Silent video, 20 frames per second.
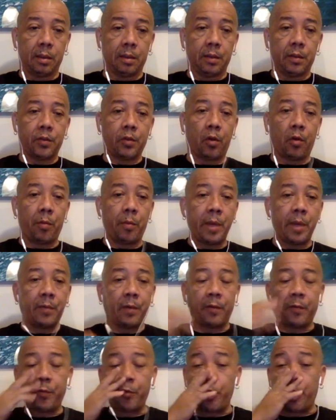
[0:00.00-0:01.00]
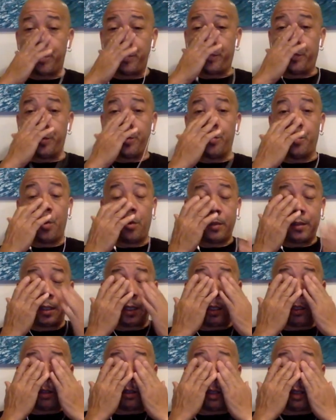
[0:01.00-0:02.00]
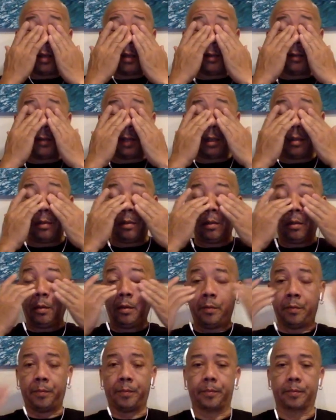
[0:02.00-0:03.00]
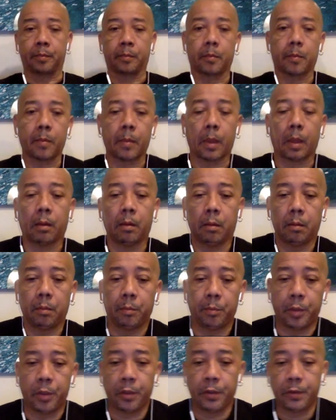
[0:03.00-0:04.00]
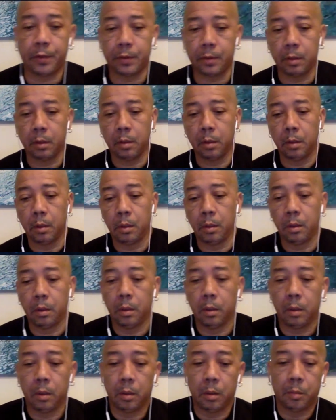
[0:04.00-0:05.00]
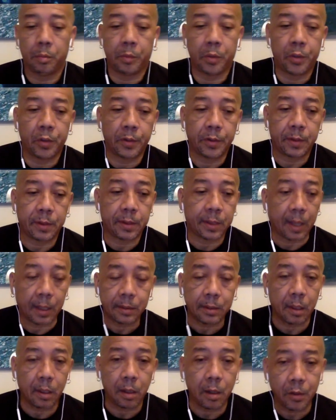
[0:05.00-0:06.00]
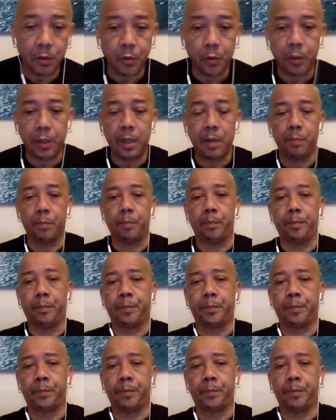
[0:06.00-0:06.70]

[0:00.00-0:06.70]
So I'm never afraid for do nothing. You understand? Mm-hmm. We just we just start a clash with them.